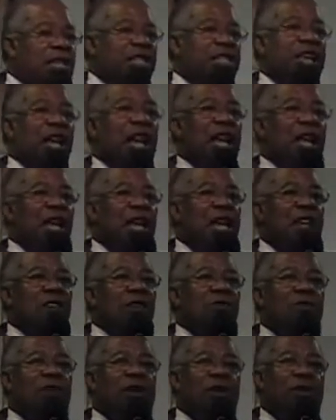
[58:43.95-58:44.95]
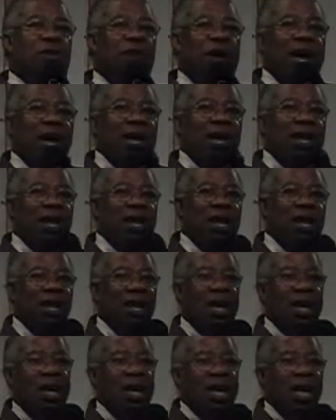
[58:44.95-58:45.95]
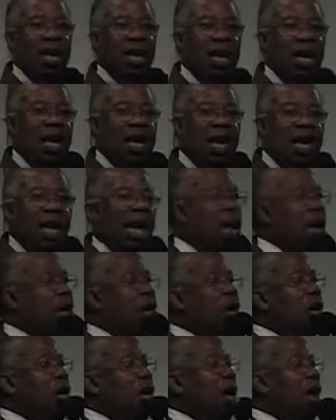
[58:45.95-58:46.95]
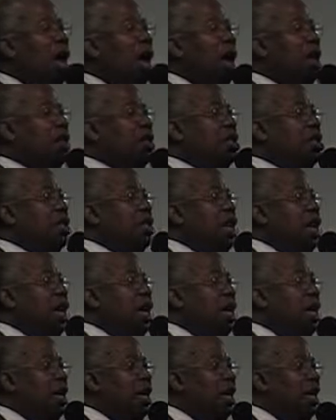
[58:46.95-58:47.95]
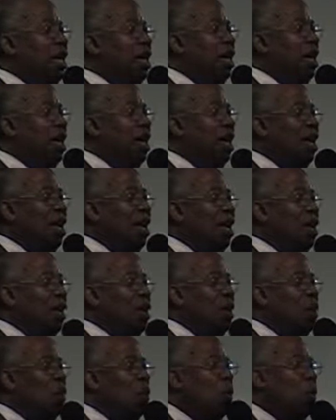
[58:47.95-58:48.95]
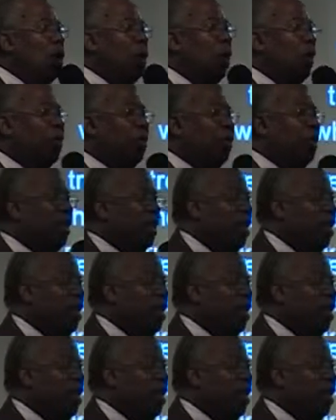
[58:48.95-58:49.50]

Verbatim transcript: selling his birthright. Right, amen. He could not see the worth